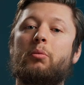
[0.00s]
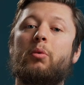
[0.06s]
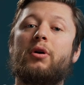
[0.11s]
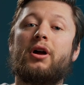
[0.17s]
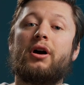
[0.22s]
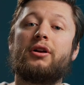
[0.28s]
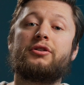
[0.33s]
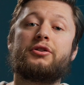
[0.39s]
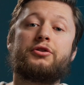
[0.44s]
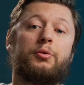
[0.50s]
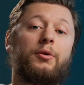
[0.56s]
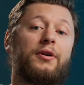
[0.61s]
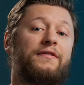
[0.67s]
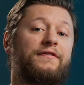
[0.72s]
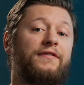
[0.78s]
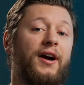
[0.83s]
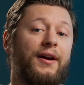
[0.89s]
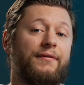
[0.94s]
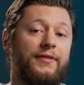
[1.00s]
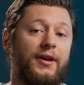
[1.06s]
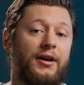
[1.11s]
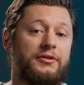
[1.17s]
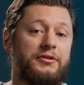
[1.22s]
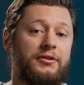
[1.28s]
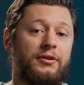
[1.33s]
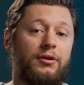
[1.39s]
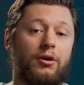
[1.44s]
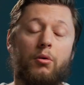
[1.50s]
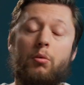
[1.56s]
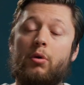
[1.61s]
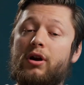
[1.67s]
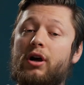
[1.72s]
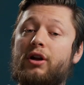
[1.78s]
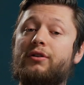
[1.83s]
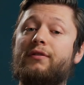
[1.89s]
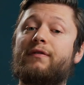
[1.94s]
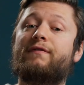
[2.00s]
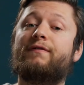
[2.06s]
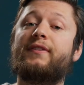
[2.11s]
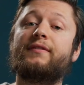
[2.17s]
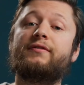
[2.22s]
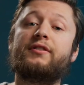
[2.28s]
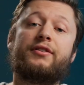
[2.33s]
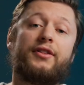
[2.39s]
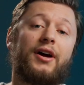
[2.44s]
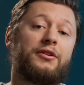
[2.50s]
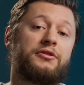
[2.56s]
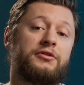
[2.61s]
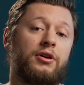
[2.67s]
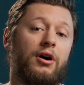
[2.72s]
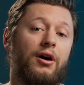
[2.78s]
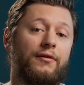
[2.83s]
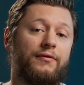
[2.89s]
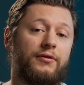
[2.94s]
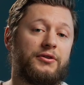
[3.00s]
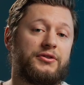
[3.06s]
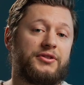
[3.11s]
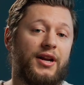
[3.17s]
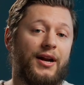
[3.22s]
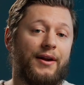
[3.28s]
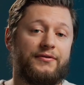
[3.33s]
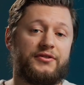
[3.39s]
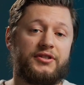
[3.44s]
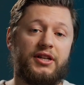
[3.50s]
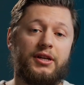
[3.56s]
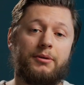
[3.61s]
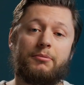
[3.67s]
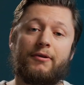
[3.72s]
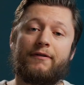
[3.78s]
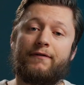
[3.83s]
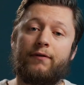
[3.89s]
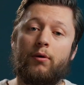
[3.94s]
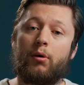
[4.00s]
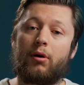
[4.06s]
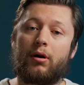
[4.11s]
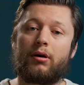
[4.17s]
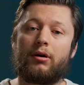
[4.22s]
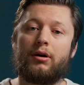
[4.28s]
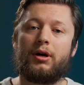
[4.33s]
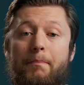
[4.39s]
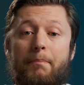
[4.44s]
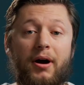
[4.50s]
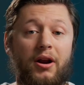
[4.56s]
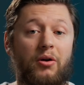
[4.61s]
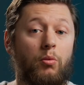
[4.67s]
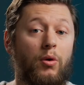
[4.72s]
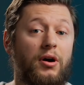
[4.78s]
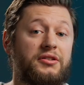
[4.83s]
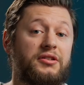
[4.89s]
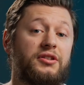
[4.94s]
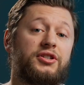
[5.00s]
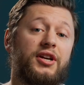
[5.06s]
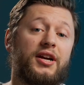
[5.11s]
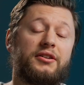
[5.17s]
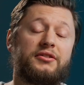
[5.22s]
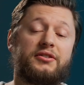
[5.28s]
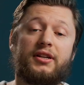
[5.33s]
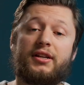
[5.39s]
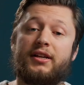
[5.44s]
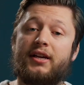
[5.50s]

the 125,000 or 150,000 offers that I've seen before, but it was a chance to